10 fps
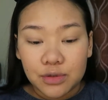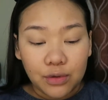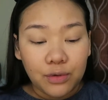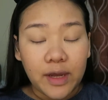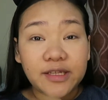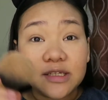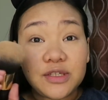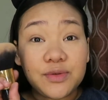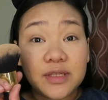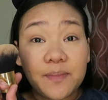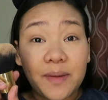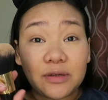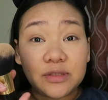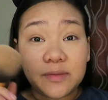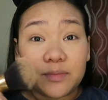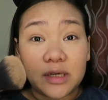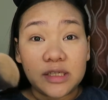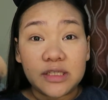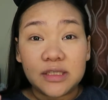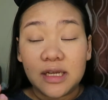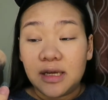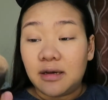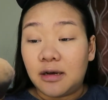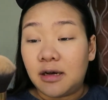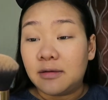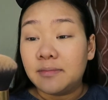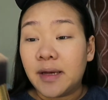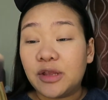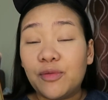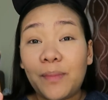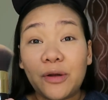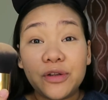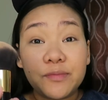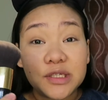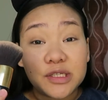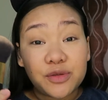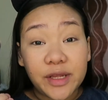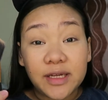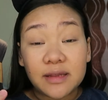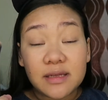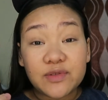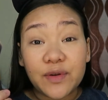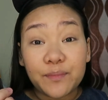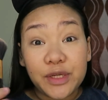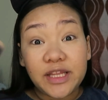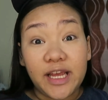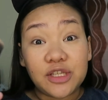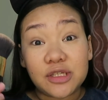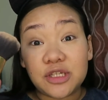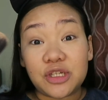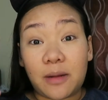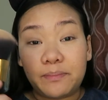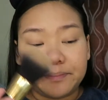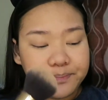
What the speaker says: So I just use a powder brush. Itong powder brush na to, I got this from Pretty Angel shop.